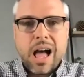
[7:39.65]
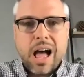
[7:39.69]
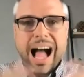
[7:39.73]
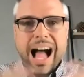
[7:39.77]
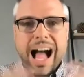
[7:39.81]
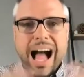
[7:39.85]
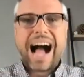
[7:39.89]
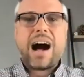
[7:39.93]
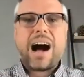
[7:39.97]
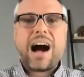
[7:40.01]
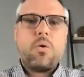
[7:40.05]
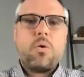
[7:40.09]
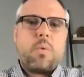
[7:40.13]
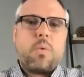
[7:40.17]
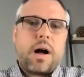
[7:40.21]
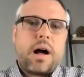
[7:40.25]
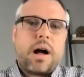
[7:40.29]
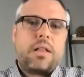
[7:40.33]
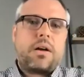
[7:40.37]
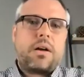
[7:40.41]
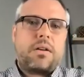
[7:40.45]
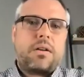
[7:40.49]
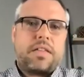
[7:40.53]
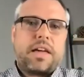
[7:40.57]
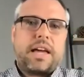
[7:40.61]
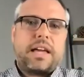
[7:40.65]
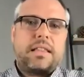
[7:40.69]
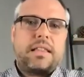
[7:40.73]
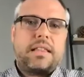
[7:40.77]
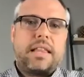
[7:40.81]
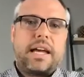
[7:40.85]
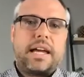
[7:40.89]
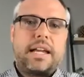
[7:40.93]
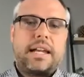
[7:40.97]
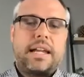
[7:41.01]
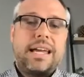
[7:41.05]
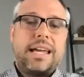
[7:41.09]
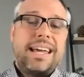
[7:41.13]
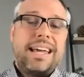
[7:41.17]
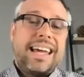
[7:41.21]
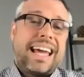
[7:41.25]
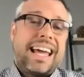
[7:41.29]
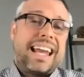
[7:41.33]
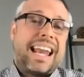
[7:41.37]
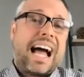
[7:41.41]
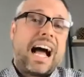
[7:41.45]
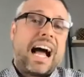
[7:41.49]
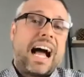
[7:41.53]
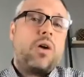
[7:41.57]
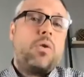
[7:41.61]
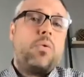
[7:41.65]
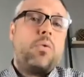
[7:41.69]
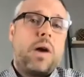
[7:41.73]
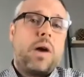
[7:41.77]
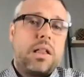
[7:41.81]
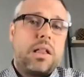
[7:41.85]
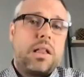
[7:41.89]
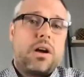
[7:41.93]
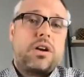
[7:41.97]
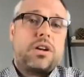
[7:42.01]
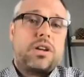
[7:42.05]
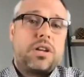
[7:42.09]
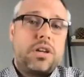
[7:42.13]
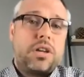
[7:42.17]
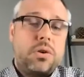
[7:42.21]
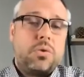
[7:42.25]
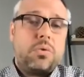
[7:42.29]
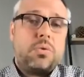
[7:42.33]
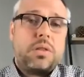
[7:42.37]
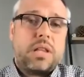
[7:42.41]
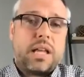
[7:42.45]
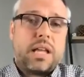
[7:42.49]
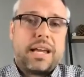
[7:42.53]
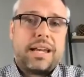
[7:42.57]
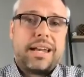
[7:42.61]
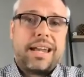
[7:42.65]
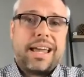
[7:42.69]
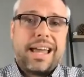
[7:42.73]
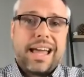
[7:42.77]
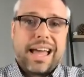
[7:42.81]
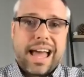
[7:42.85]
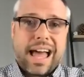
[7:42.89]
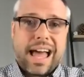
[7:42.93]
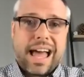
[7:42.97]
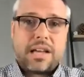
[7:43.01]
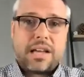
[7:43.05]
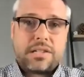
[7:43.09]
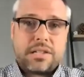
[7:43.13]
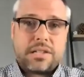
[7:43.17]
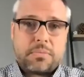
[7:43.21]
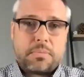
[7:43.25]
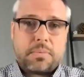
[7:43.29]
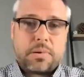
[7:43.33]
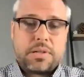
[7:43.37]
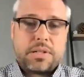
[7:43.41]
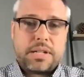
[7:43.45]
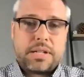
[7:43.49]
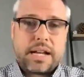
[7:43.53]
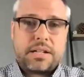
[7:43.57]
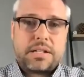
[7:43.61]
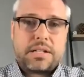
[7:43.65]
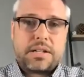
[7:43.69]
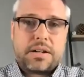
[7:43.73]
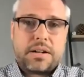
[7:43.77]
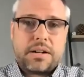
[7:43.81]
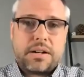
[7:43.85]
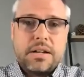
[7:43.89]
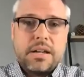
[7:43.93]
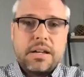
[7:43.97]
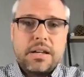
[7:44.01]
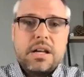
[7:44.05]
How well are they lit and how well are you lit as the presenter?